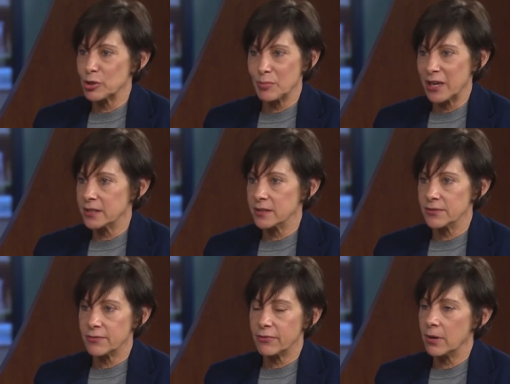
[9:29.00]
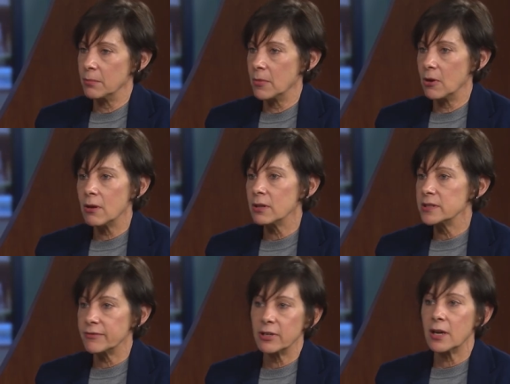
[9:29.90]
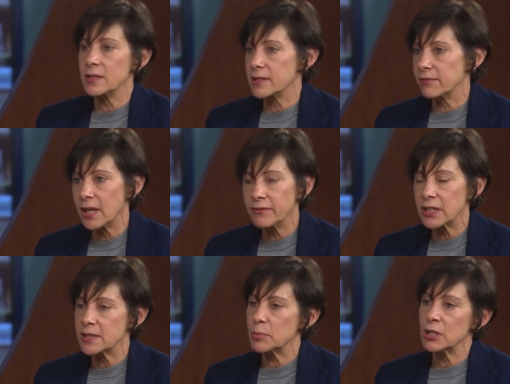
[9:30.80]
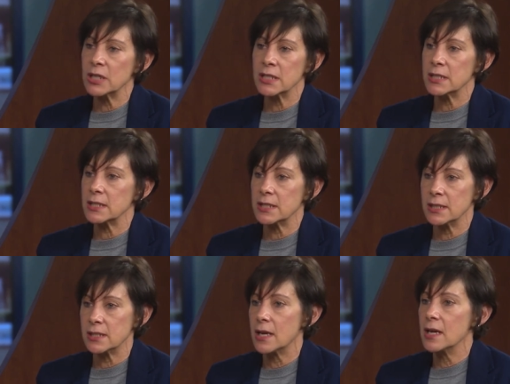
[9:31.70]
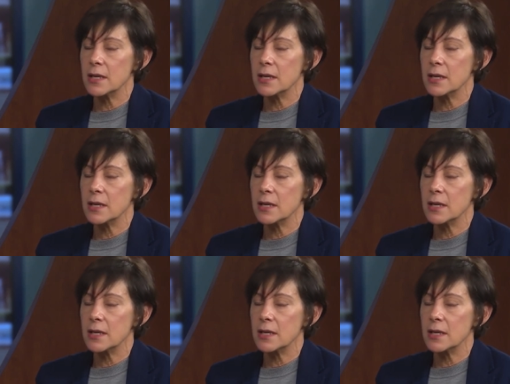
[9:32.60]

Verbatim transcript: perspectives from all different kinds of life experiences,